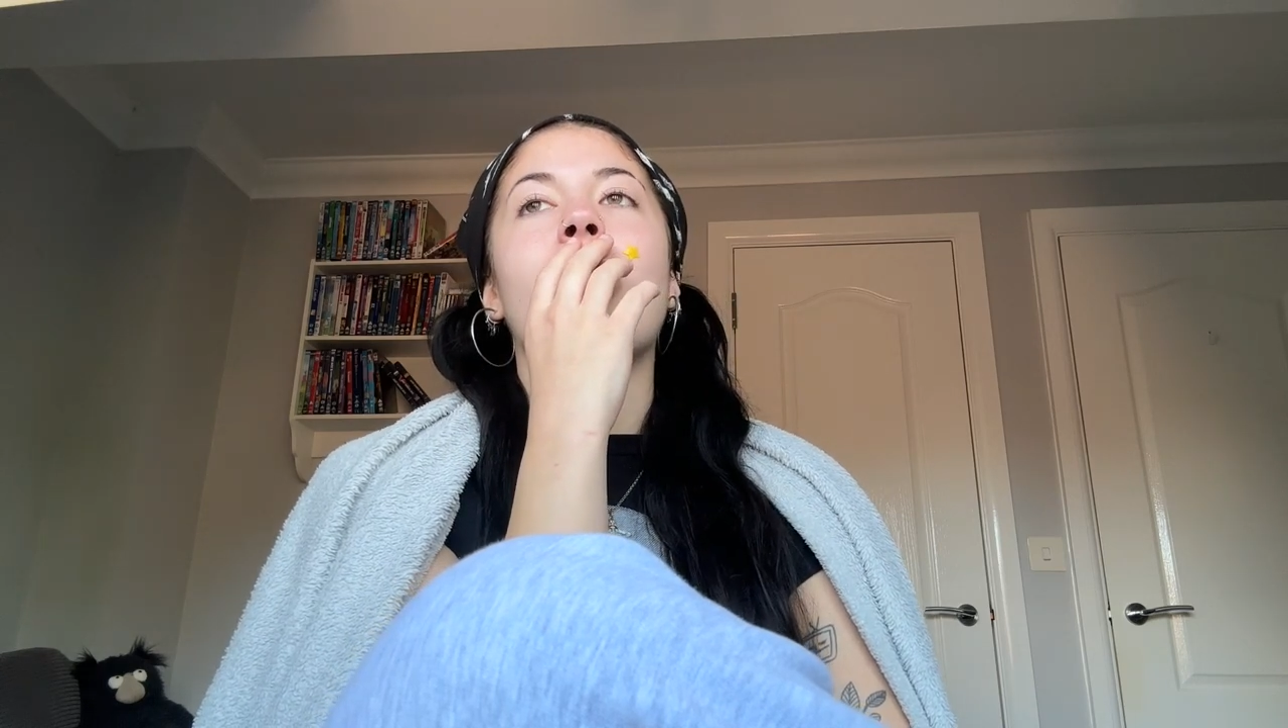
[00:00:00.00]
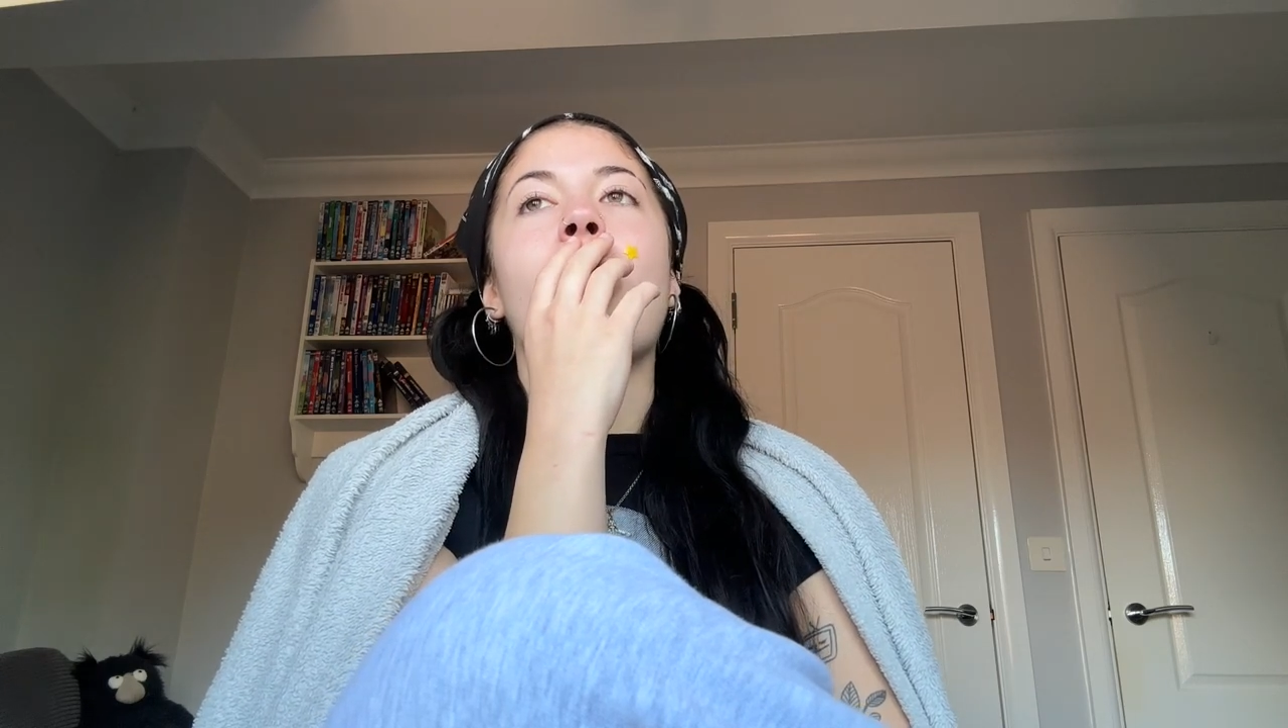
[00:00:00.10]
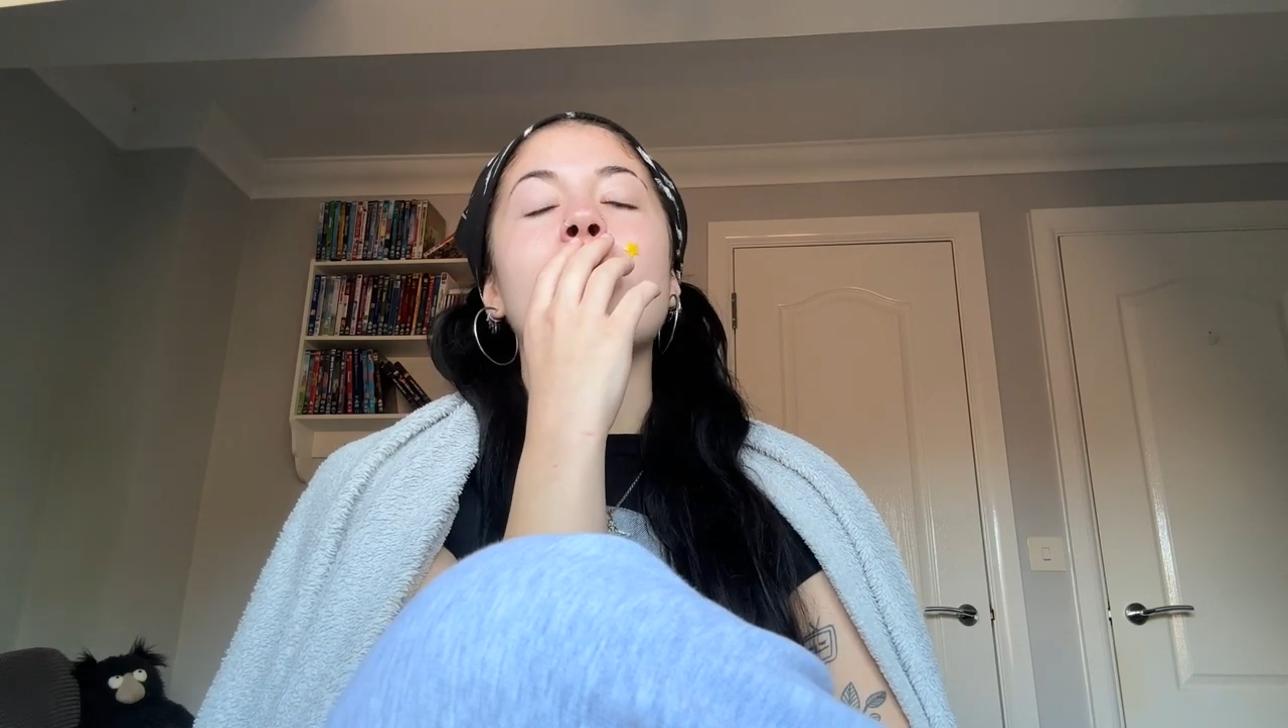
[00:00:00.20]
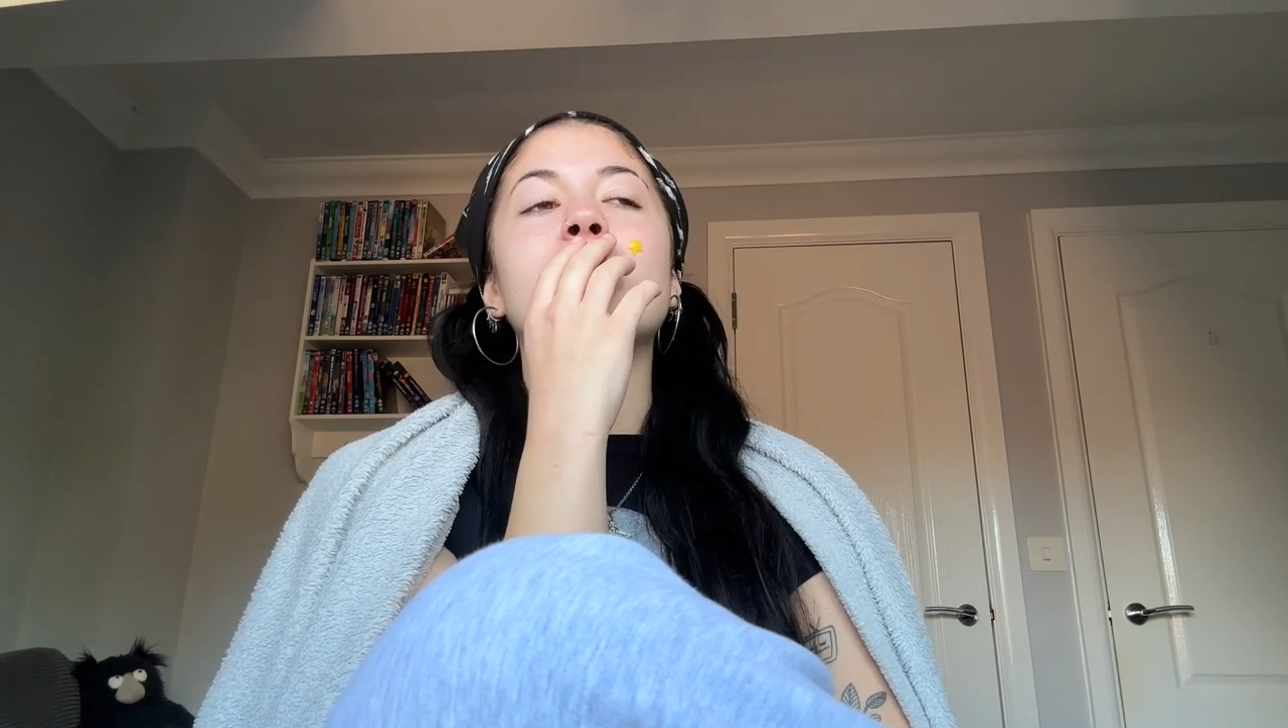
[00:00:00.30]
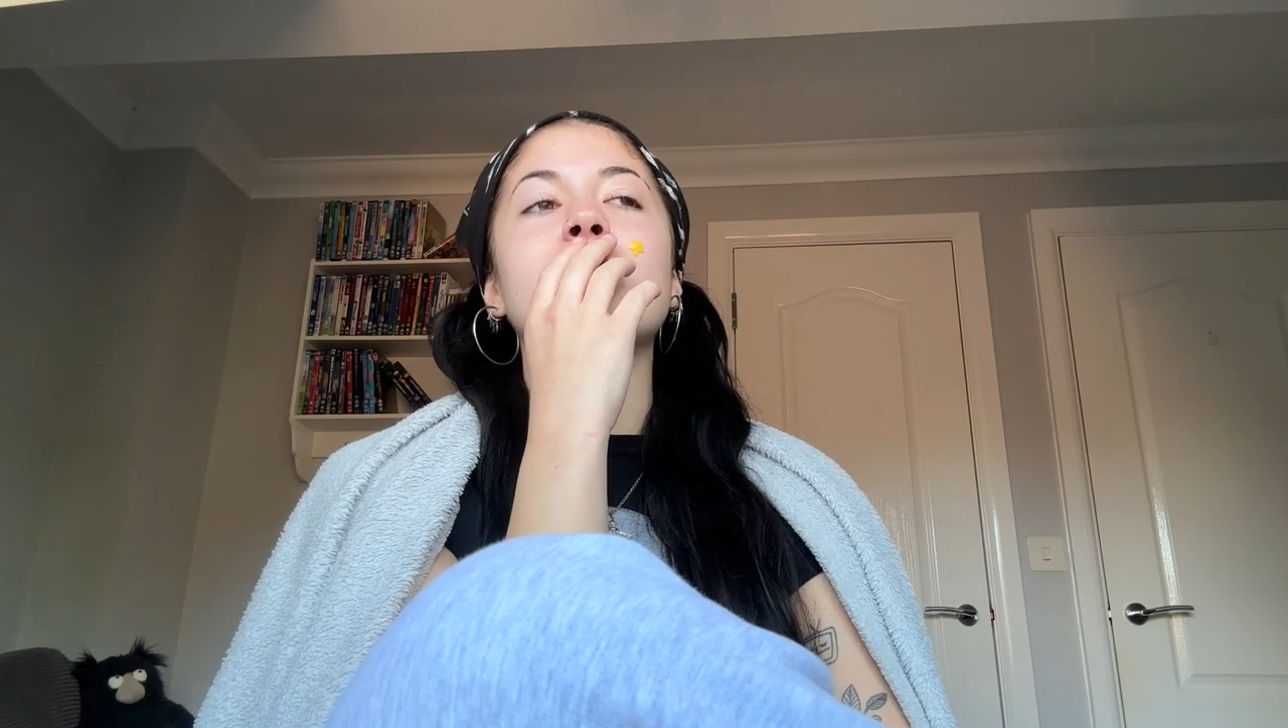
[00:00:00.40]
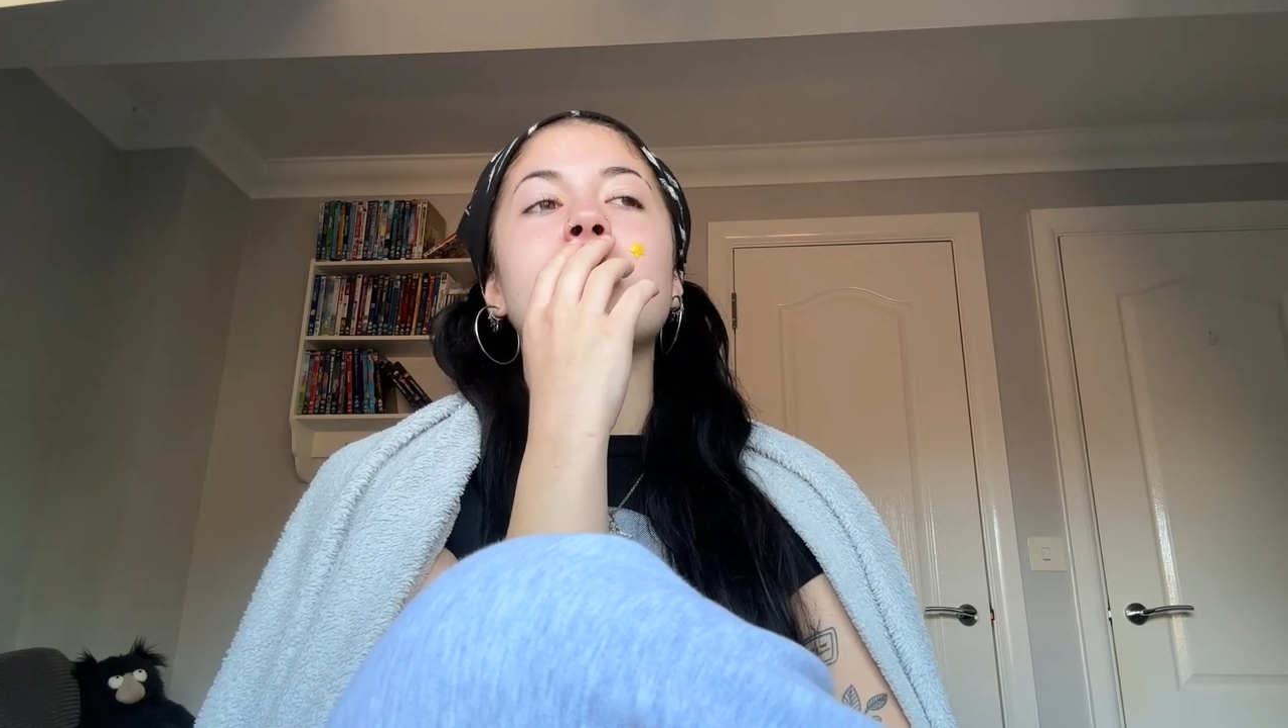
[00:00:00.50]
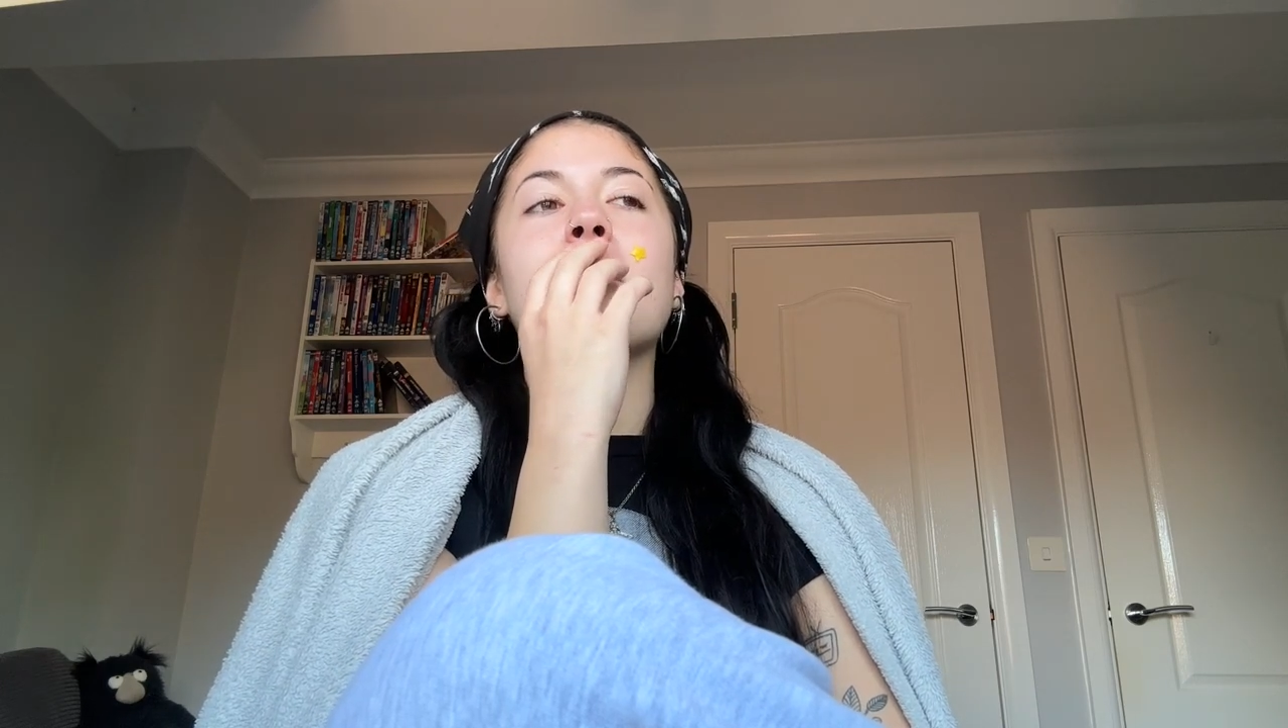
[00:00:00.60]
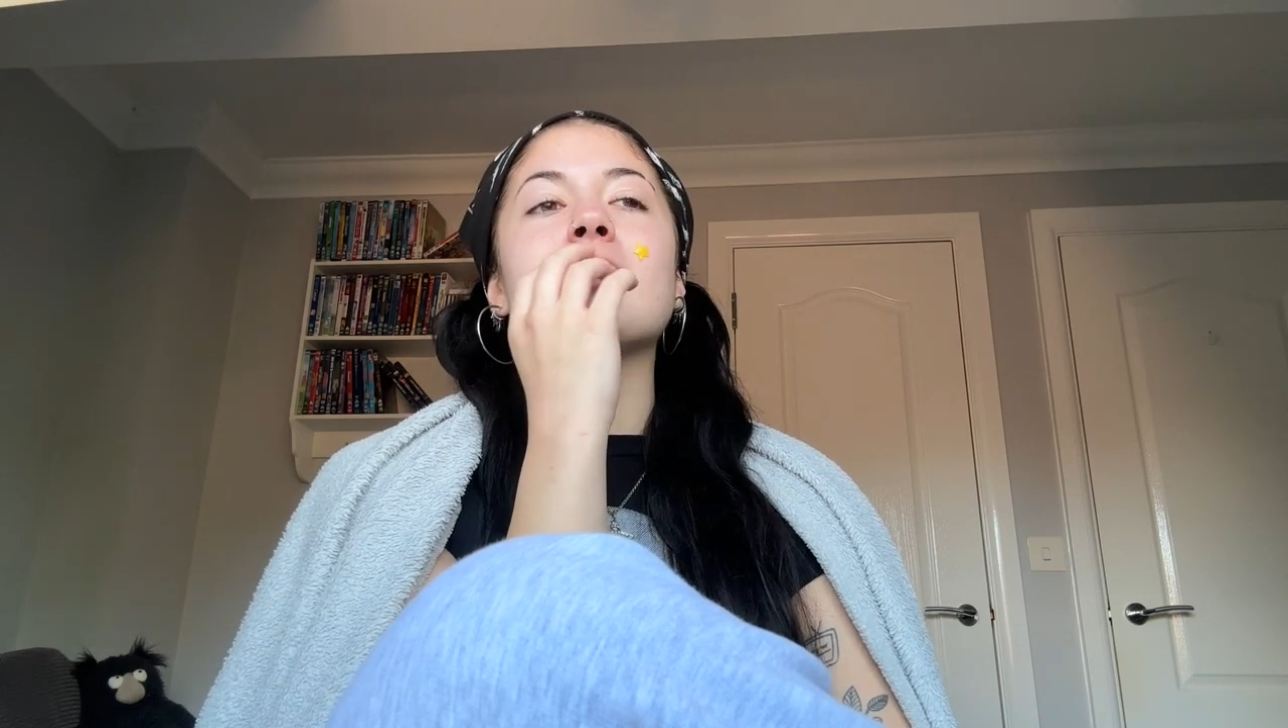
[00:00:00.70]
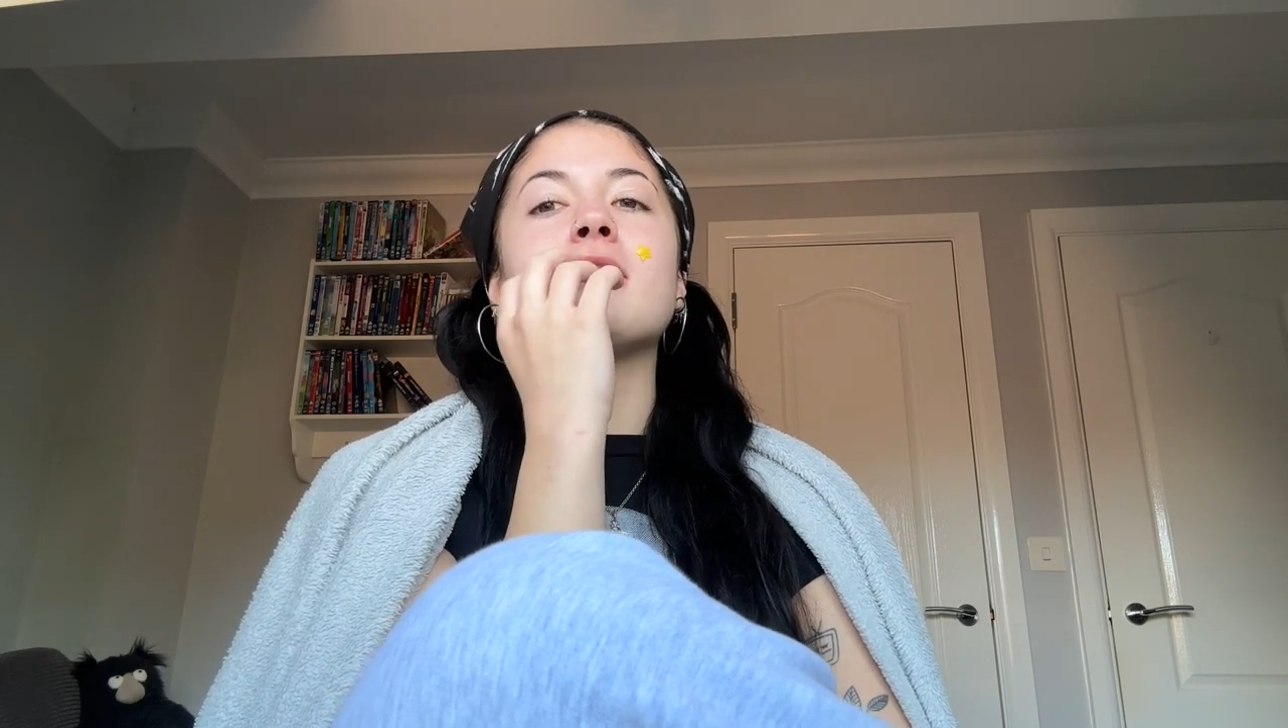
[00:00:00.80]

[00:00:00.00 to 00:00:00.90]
I was literally about